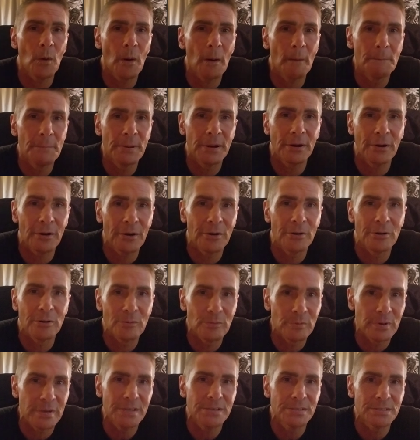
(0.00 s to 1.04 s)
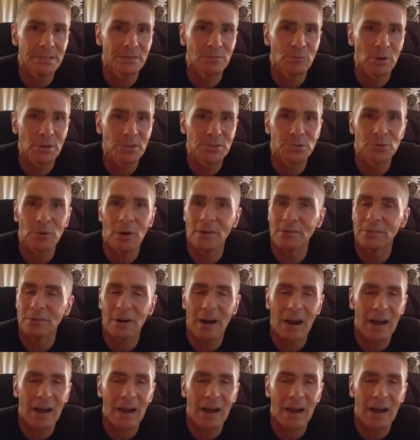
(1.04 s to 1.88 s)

apparent reason whatsoever.